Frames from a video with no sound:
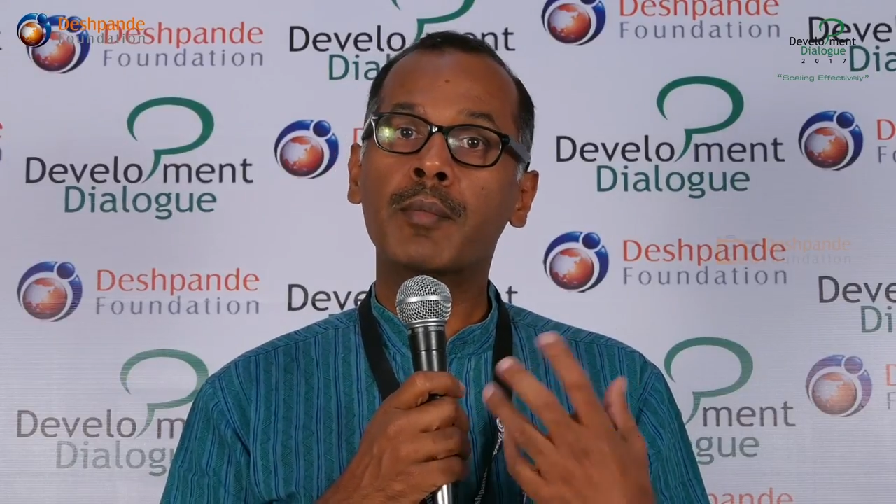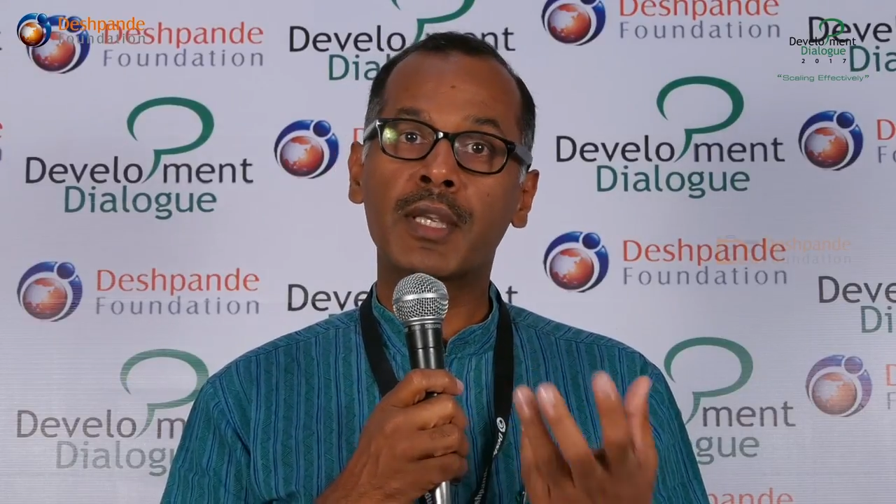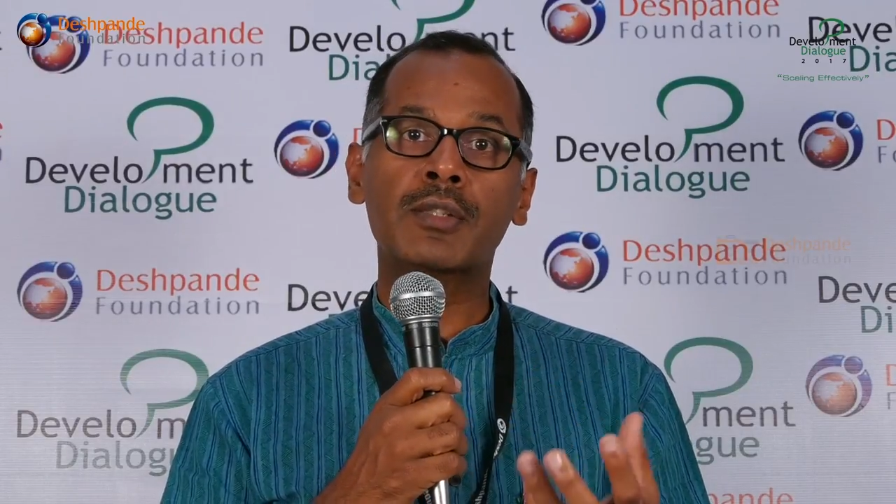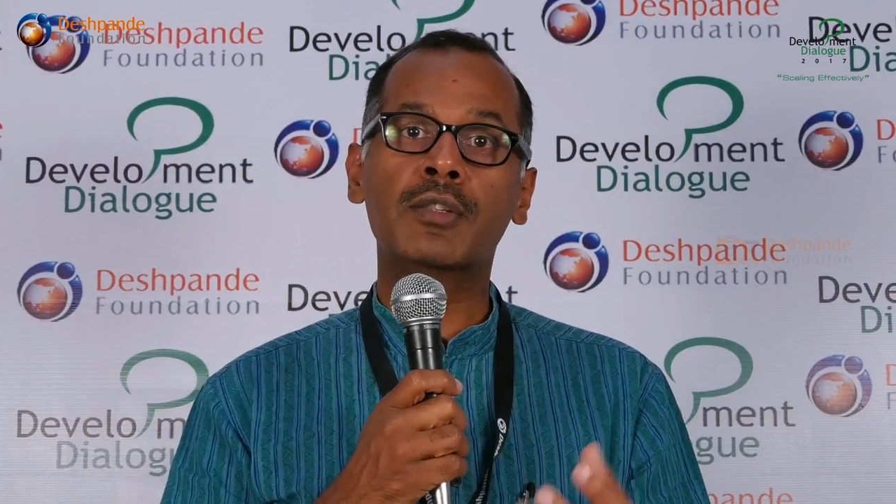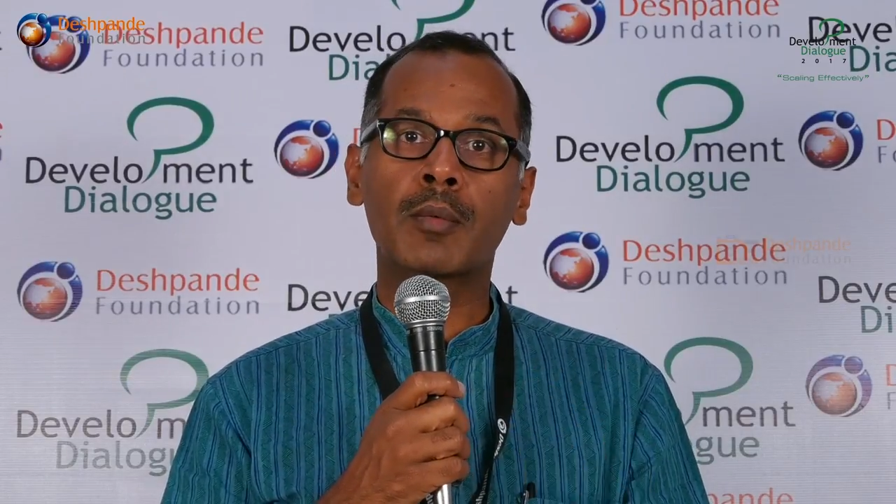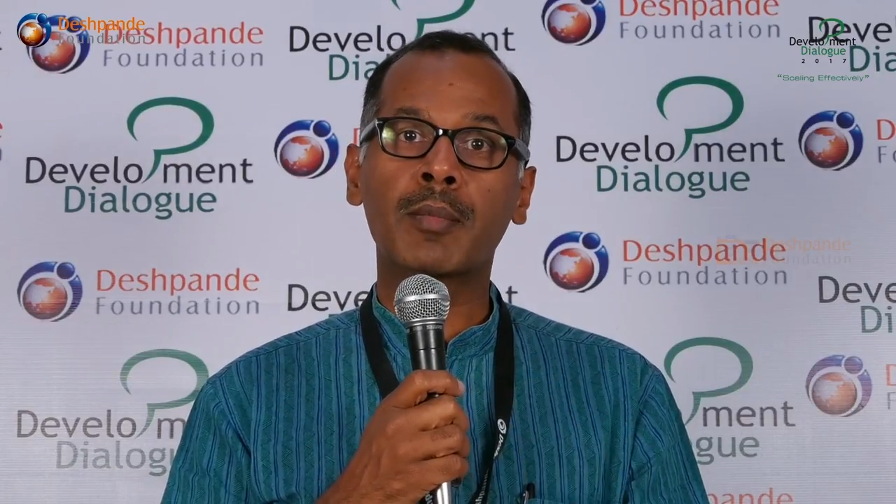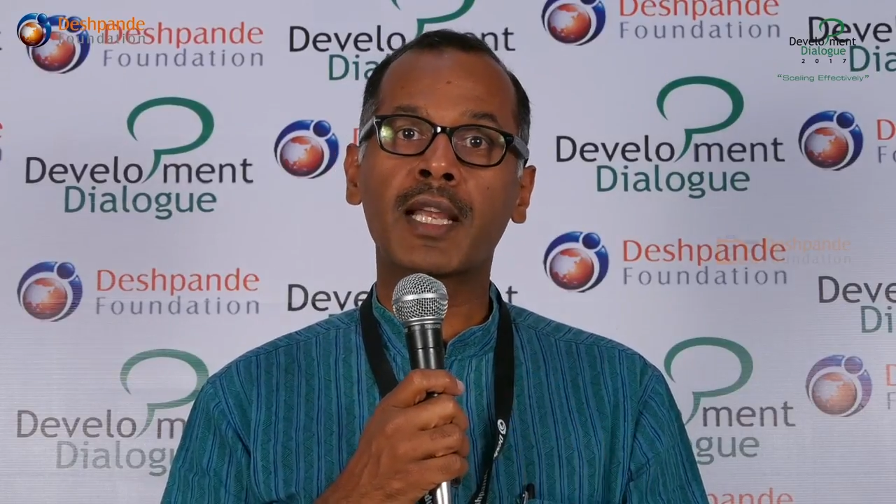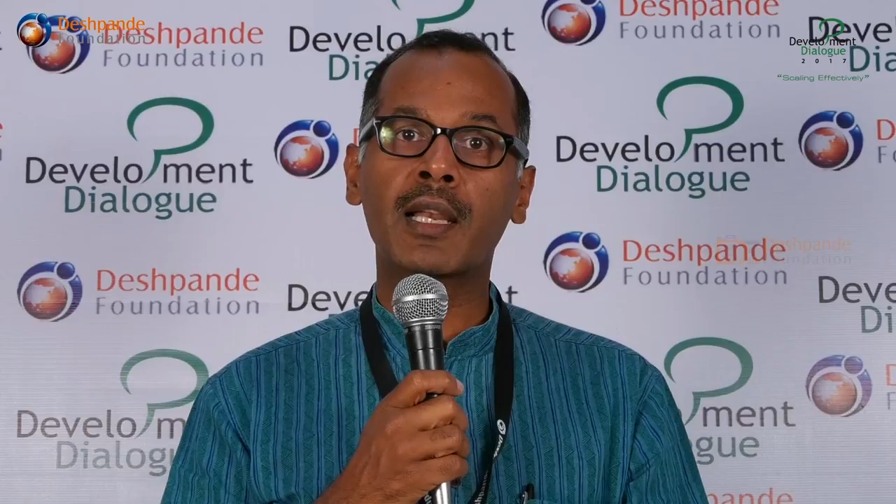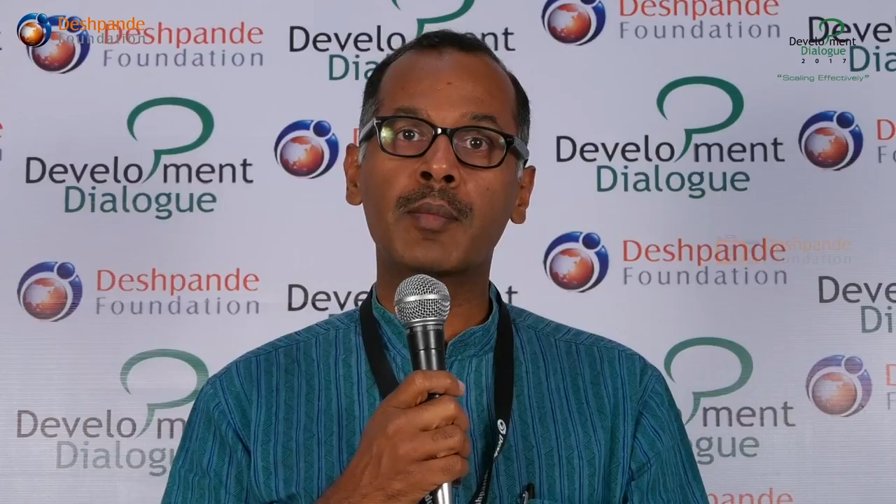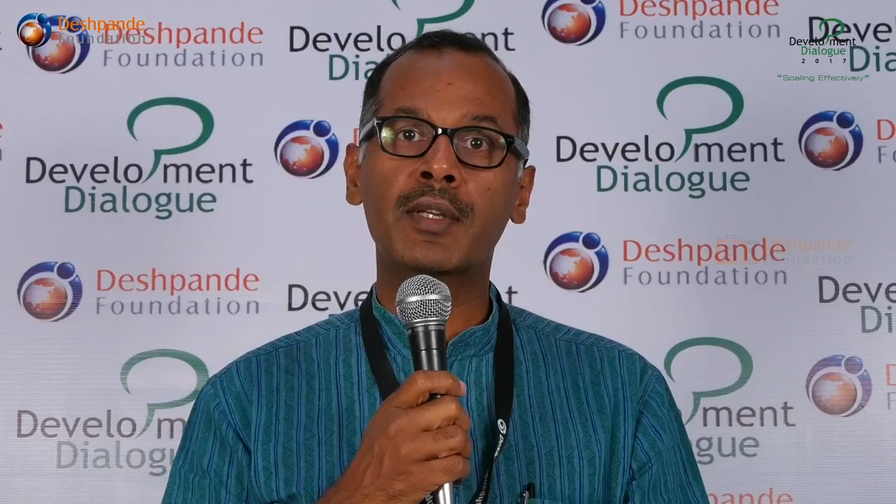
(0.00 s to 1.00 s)
based on
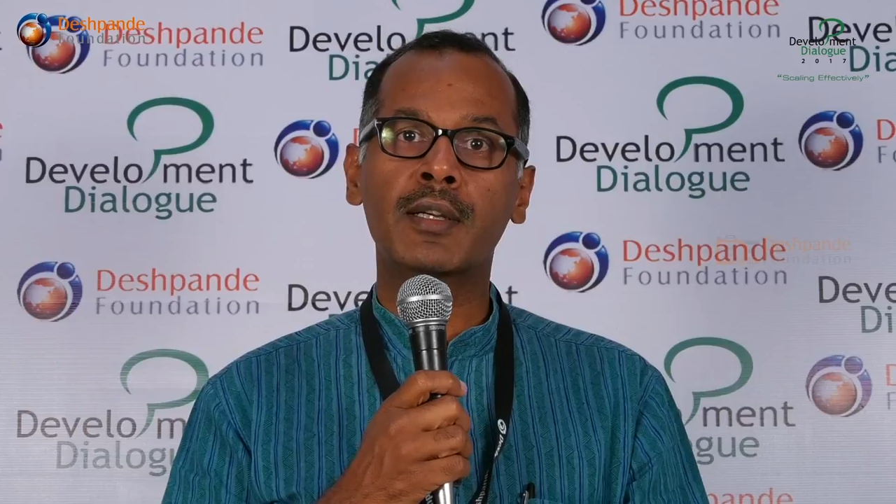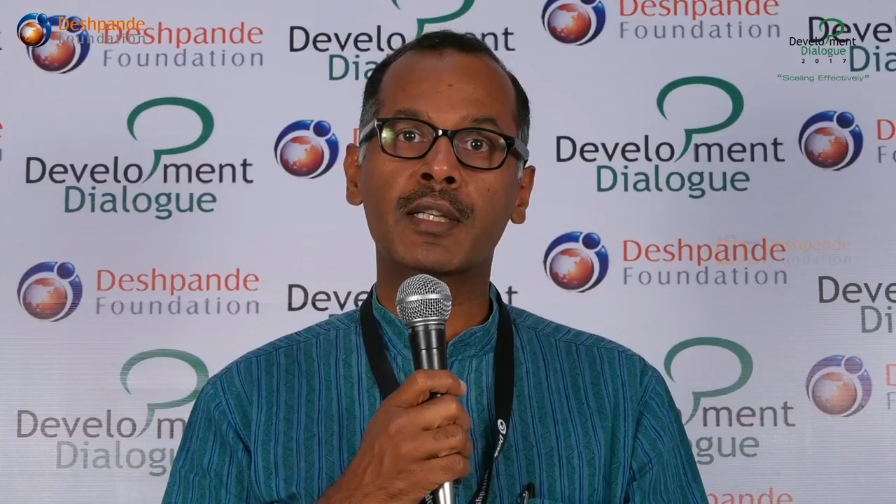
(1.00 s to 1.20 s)
my limited